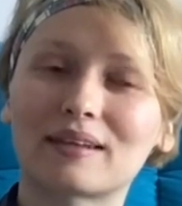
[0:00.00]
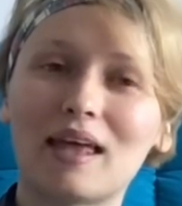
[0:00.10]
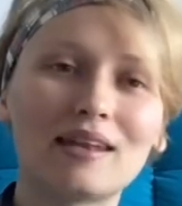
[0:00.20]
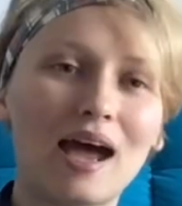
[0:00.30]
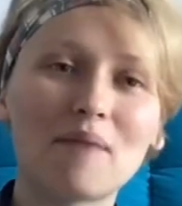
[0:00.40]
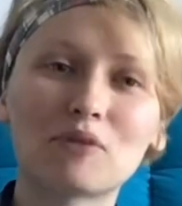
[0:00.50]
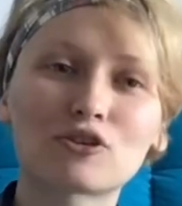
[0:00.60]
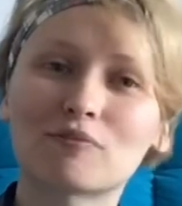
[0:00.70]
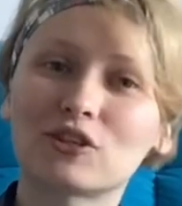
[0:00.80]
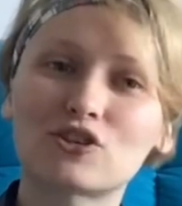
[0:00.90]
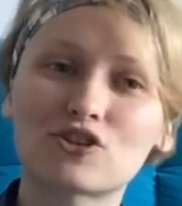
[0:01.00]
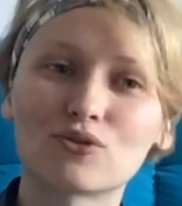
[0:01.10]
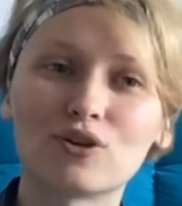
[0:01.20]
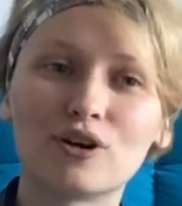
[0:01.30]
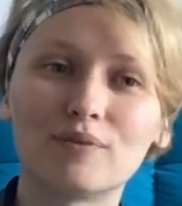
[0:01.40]
and I'm not even
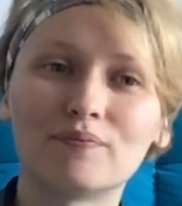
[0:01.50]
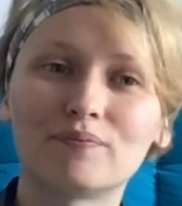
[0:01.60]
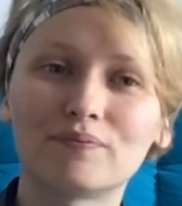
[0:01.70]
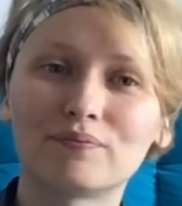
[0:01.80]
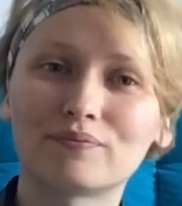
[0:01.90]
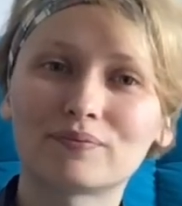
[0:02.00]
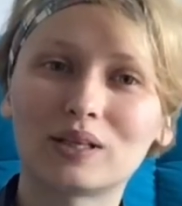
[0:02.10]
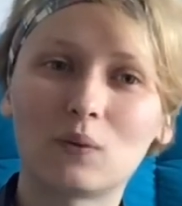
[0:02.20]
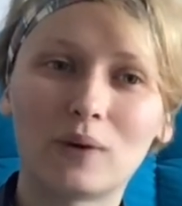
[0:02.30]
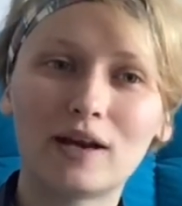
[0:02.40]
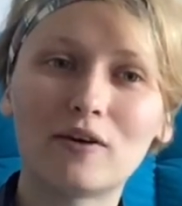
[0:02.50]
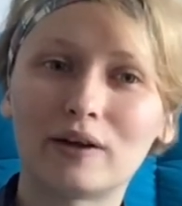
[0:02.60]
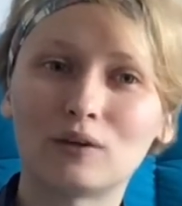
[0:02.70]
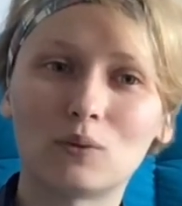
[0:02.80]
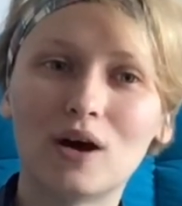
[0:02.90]
sure where
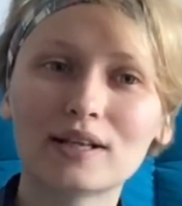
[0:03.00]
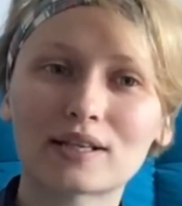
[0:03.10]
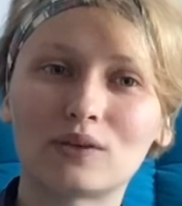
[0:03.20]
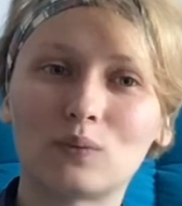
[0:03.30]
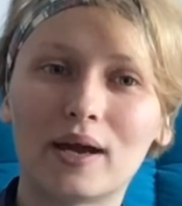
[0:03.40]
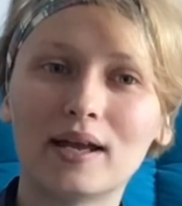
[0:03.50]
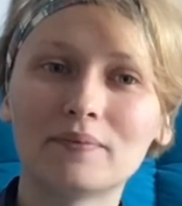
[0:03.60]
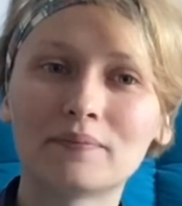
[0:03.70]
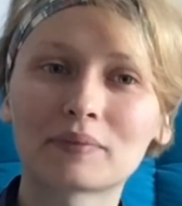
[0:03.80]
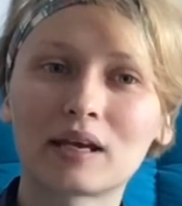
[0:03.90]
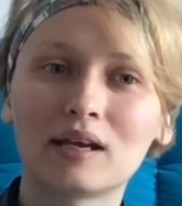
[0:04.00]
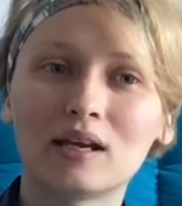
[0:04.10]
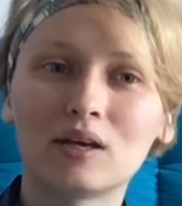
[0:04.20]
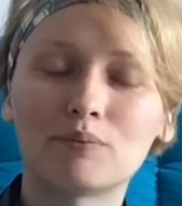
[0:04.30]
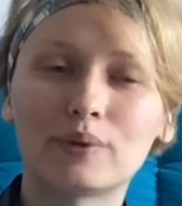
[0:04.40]
and what and when
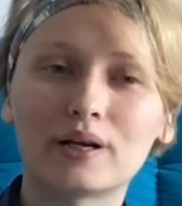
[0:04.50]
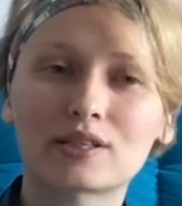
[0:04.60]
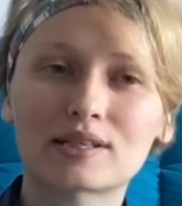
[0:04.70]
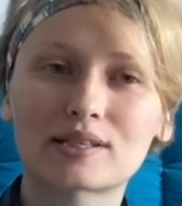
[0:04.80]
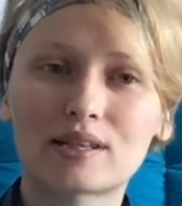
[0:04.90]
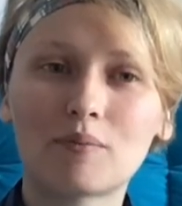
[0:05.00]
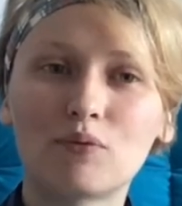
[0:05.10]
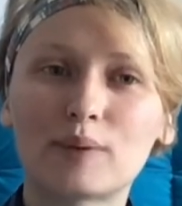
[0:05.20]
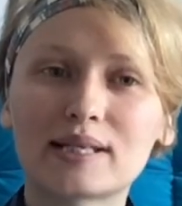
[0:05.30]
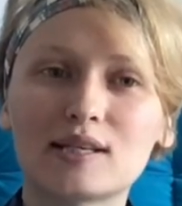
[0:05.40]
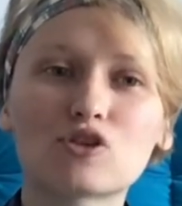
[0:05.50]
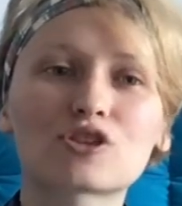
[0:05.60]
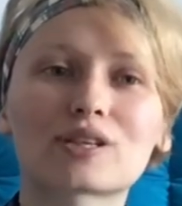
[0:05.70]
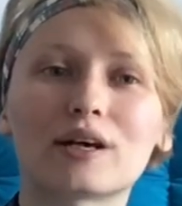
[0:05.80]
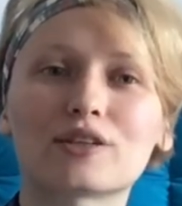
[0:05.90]
but some of my
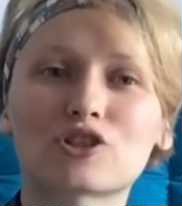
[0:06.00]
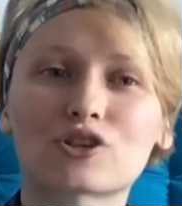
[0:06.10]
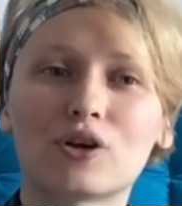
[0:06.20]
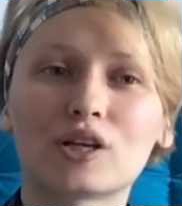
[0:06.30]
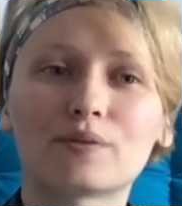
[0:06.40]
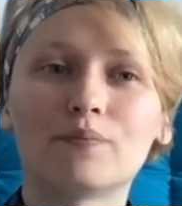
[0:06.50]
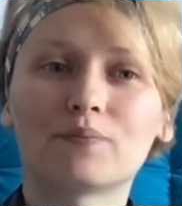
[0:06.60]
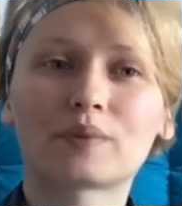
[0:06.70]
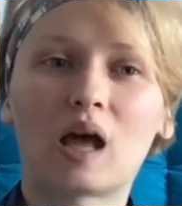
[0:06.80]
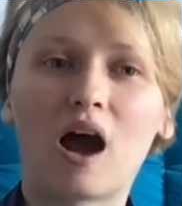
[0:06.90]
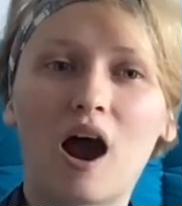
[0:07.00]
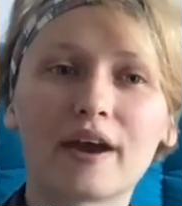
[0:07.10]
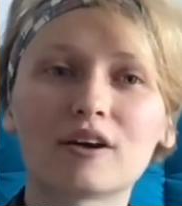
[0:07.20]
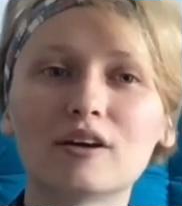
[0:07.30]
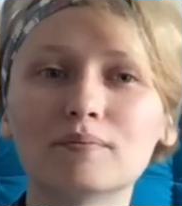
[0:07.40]
stitches got just got
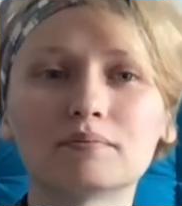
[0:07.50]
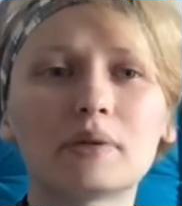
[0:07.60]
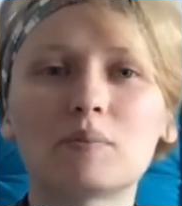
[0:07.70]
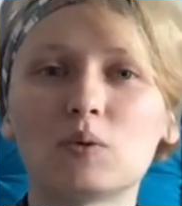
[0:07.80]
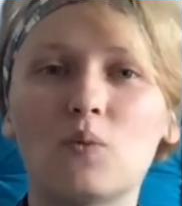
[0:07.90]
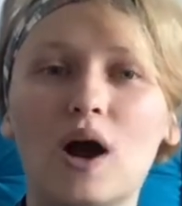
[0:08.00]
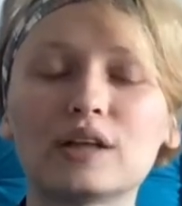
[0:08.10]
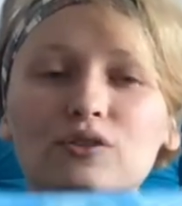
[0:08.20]
higher maybe one or